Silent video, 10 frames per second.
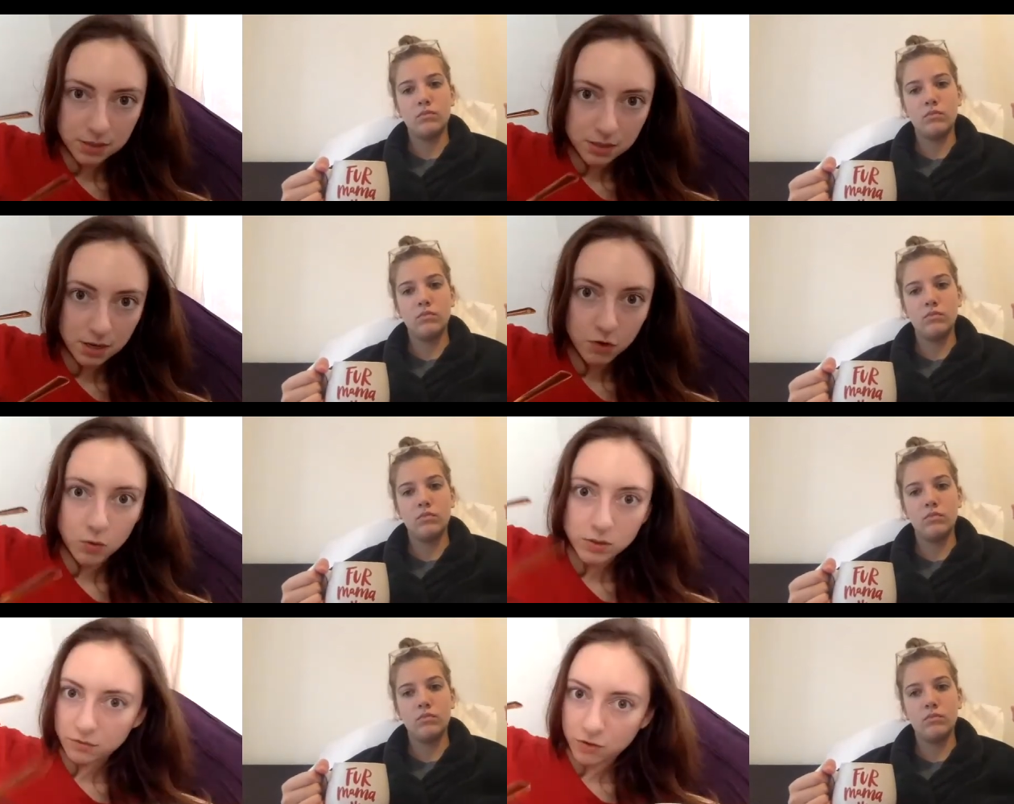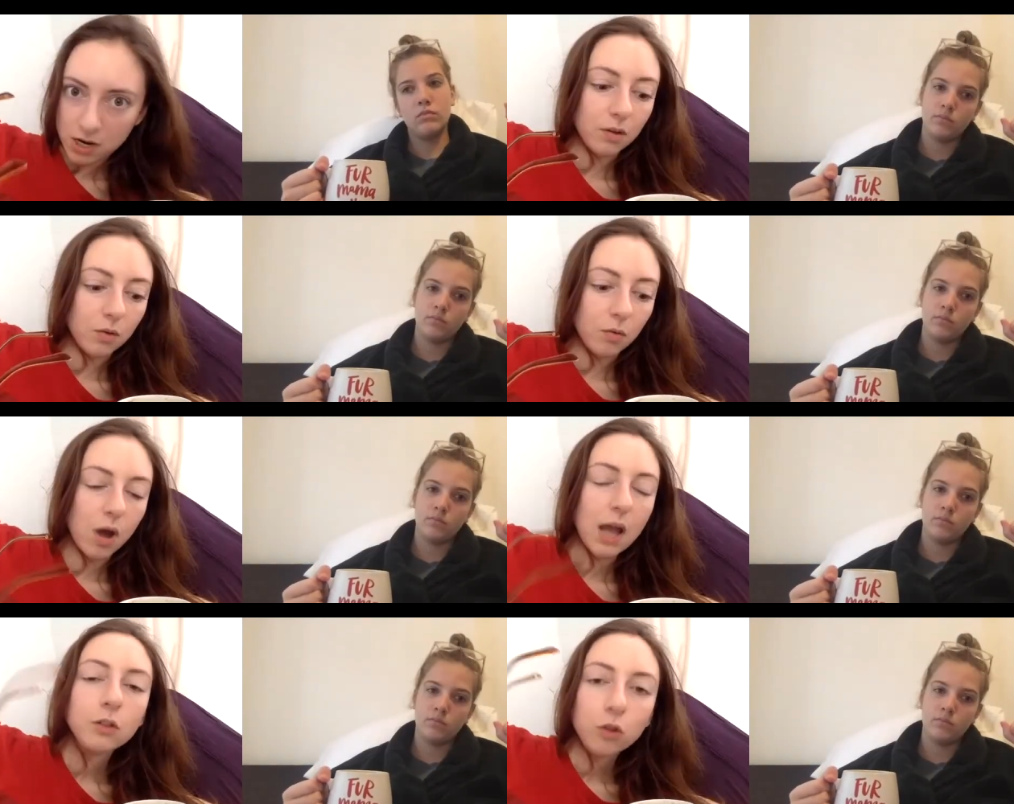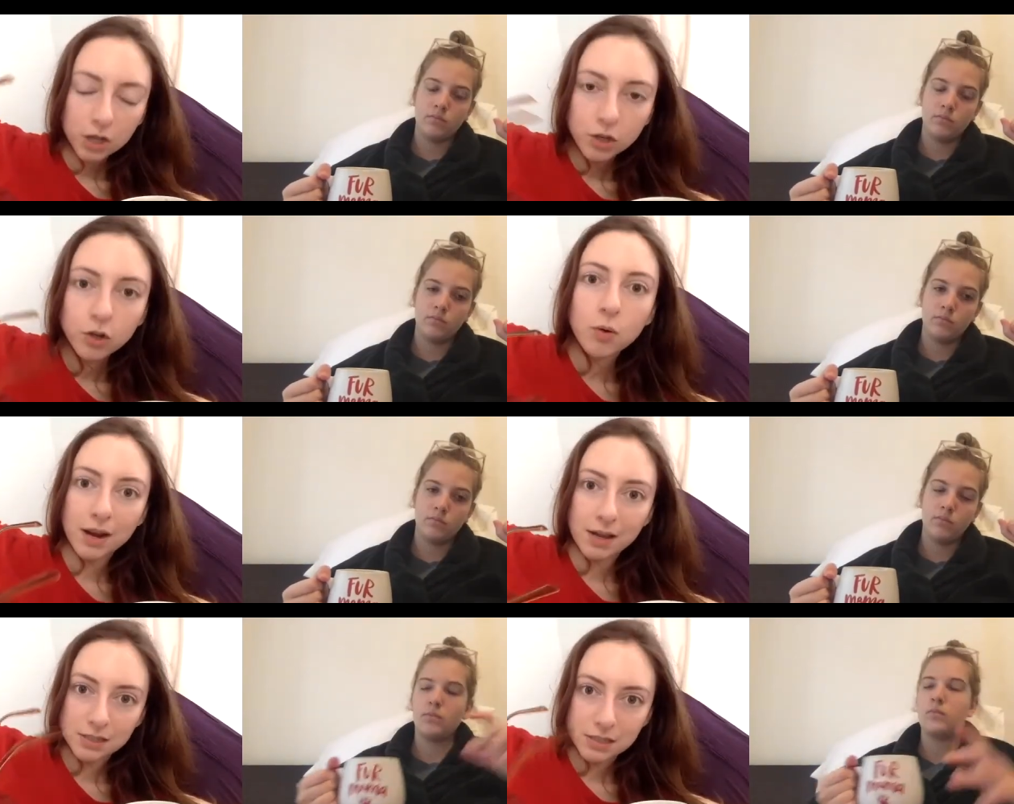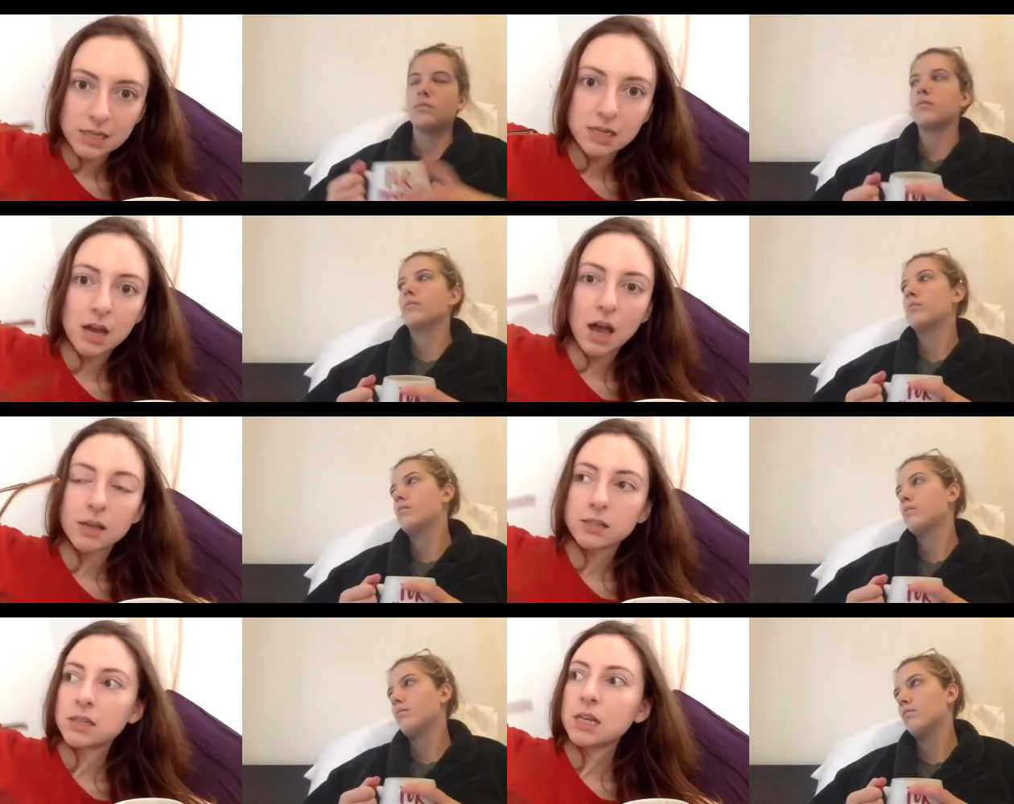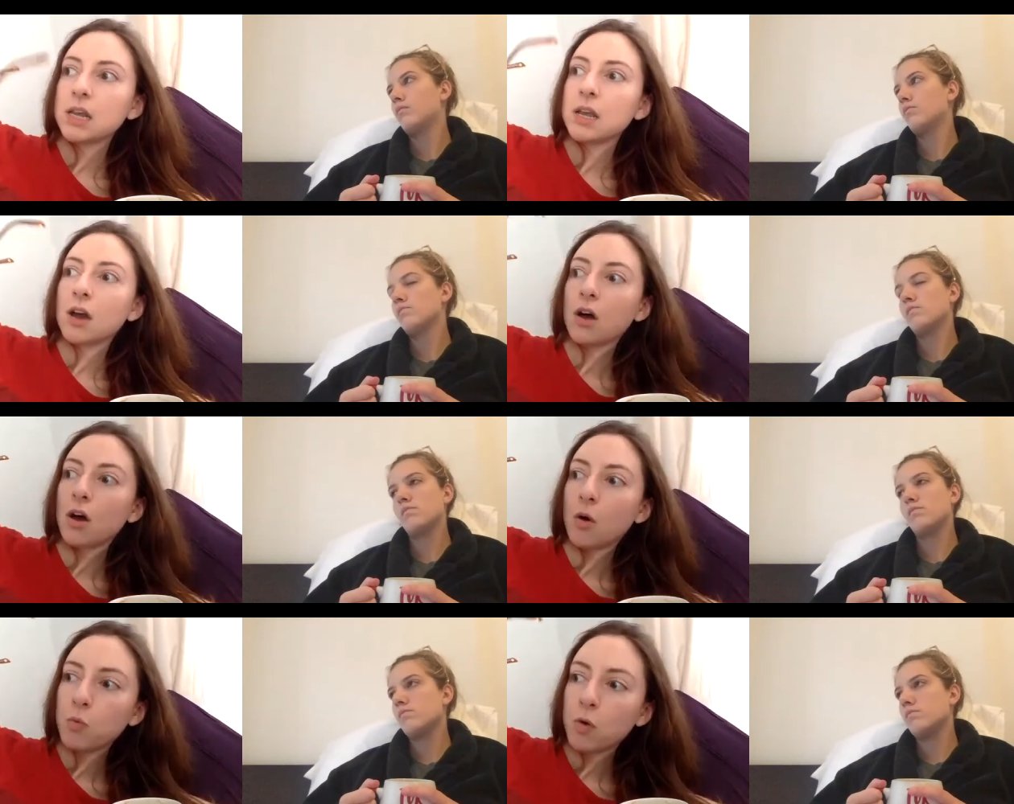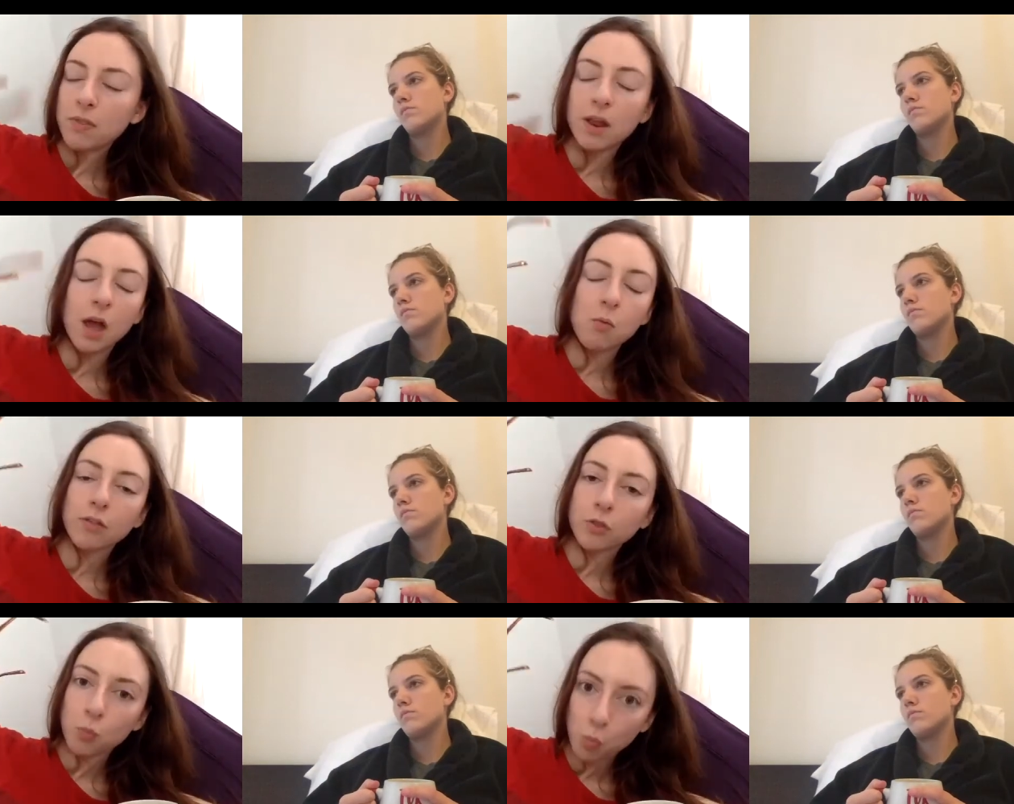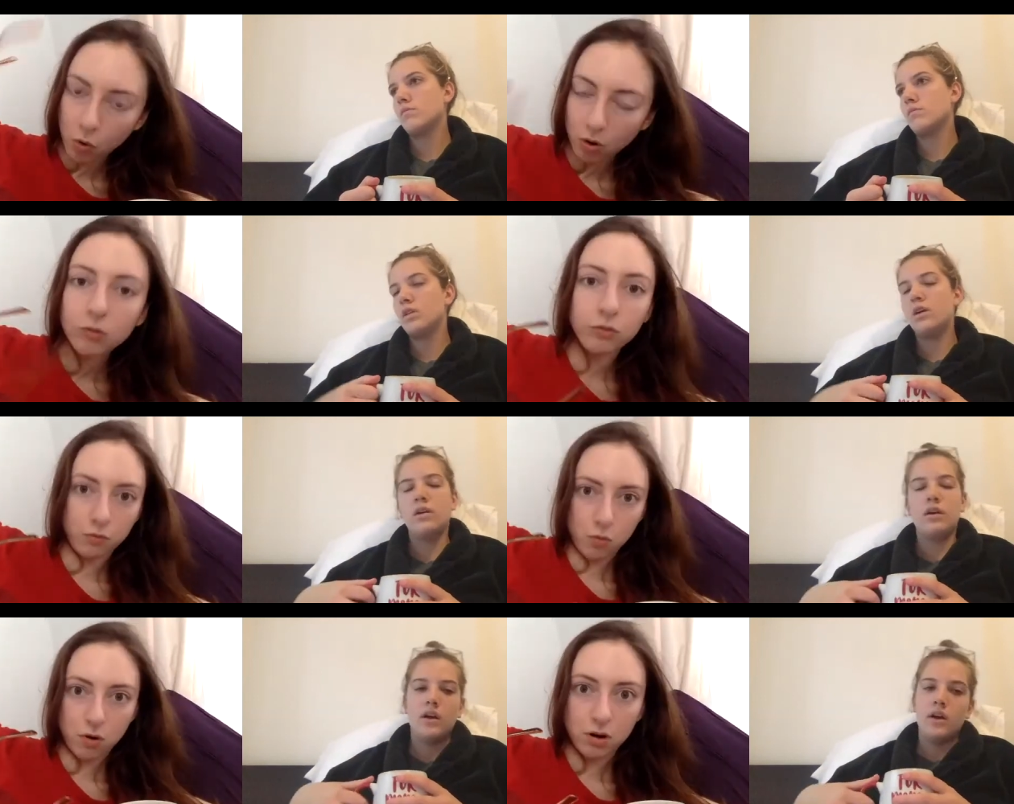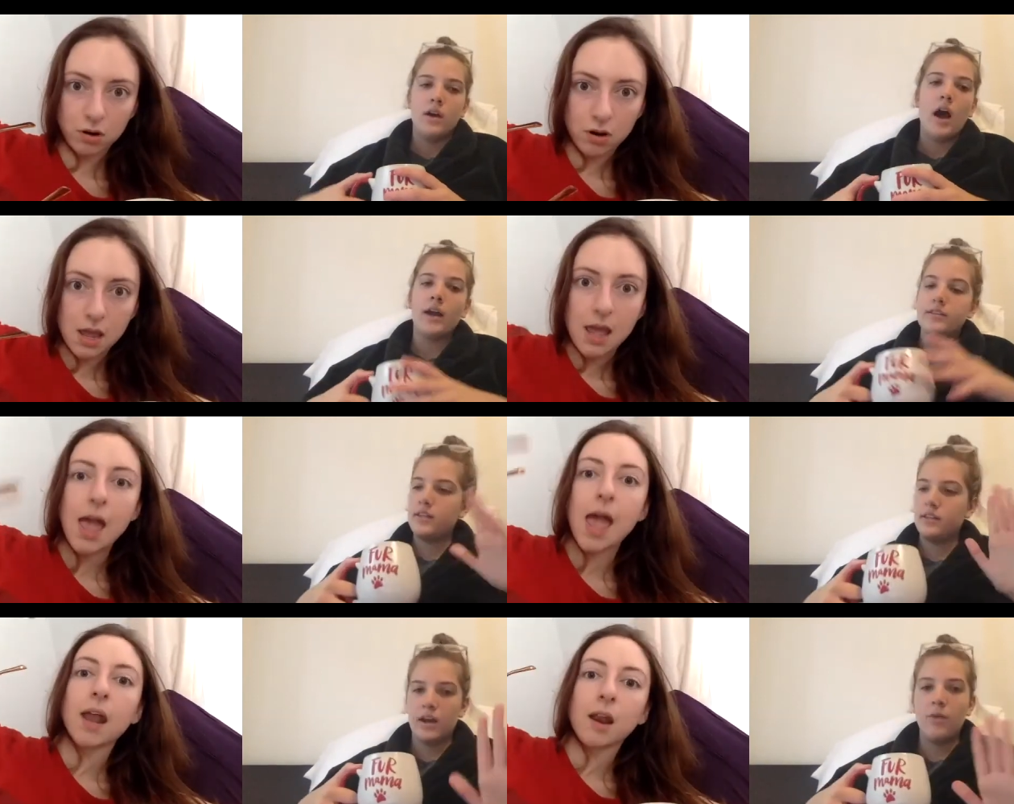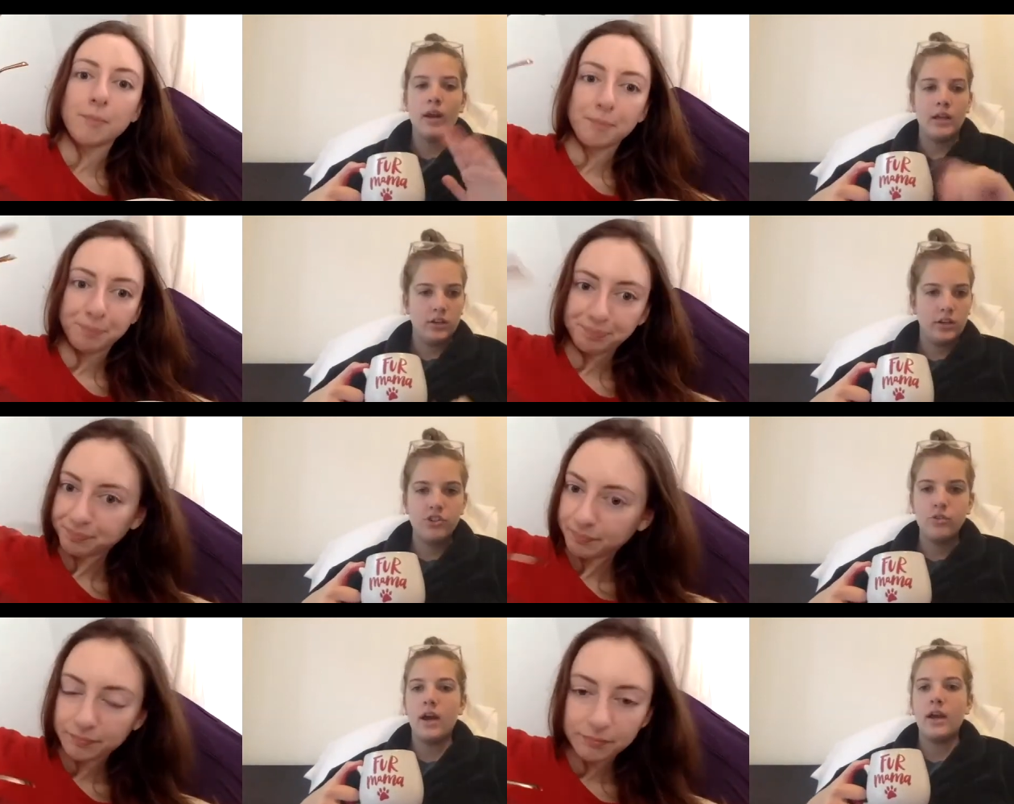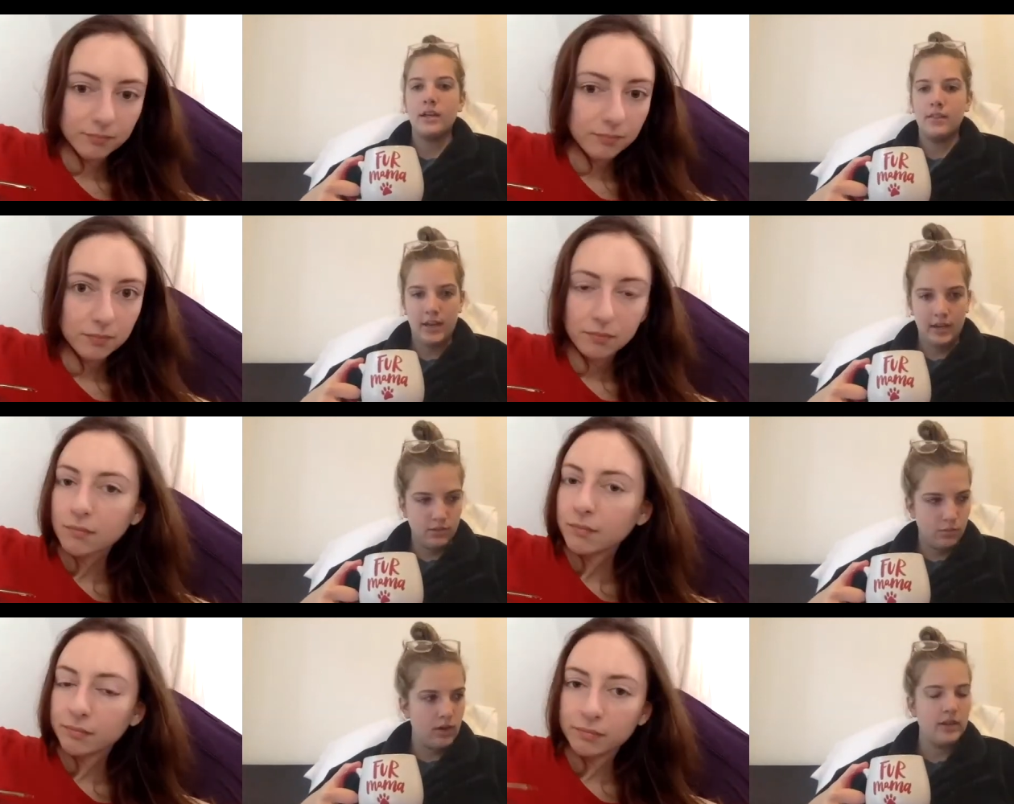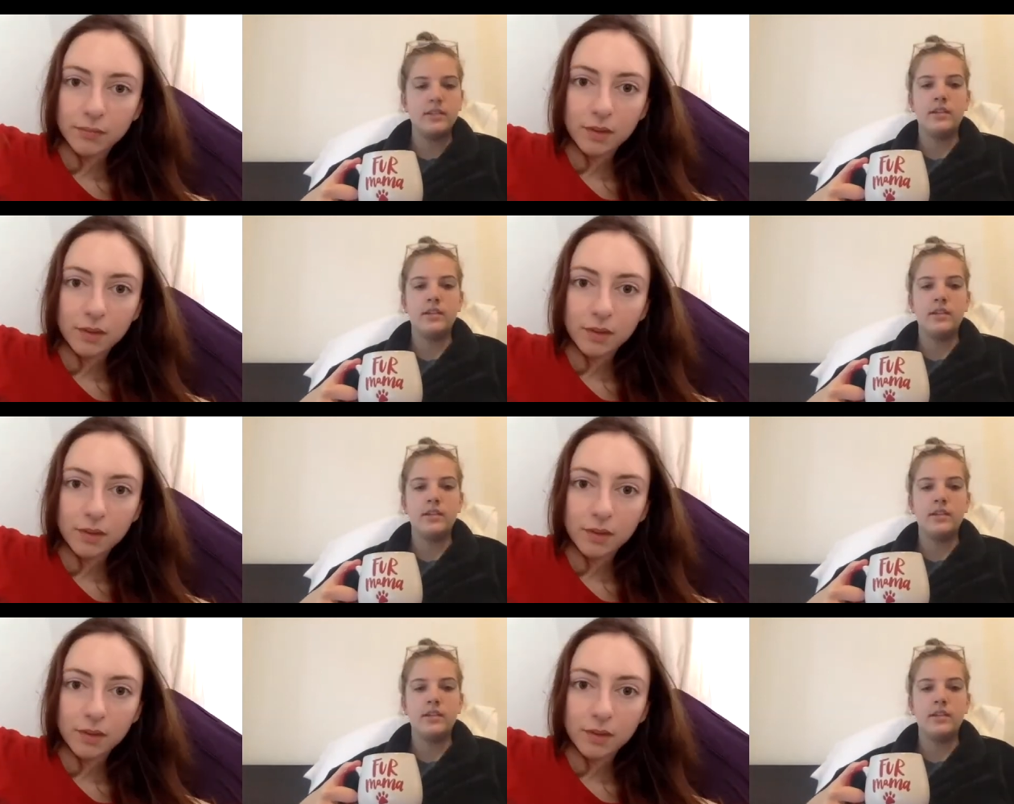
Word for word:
Speaker 1: to have you as a friend. I look at you and I see, I see a woman that I want the world for.
Speaker 2: I see when I look at you, it, that is what I see